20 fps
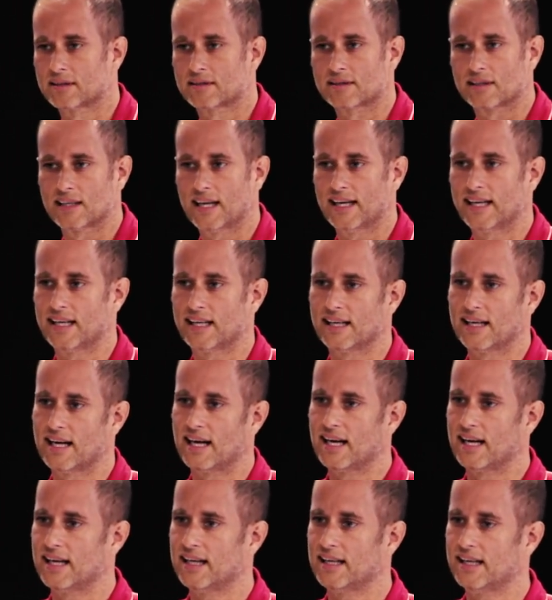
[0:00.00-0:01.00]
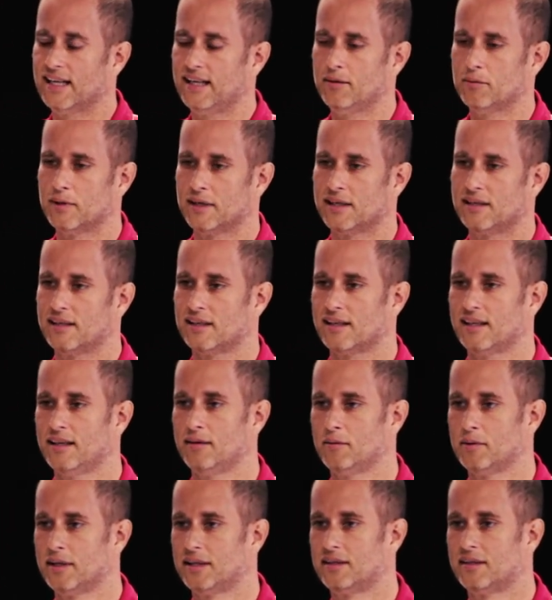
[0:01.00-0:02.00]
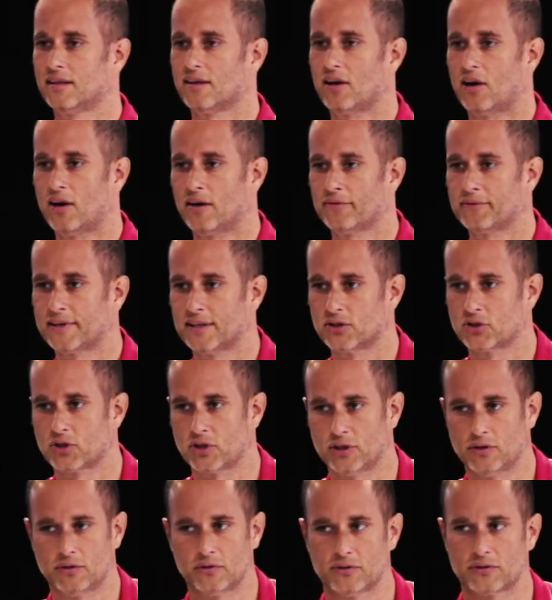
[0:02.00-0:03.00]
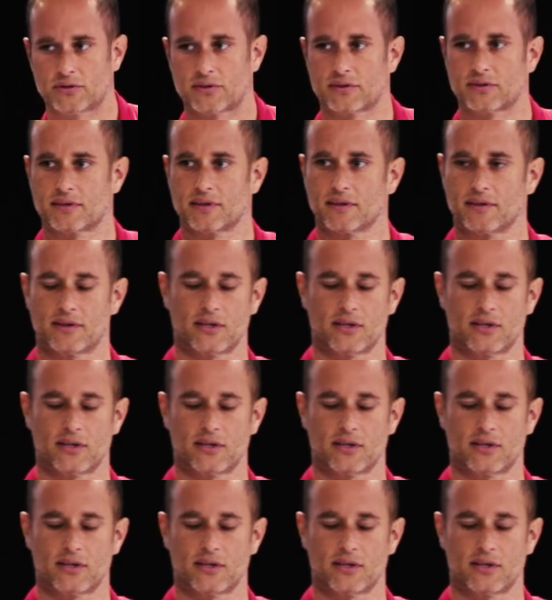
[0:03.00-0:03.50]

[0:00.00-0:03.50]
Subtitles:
it's late at night, he would often choose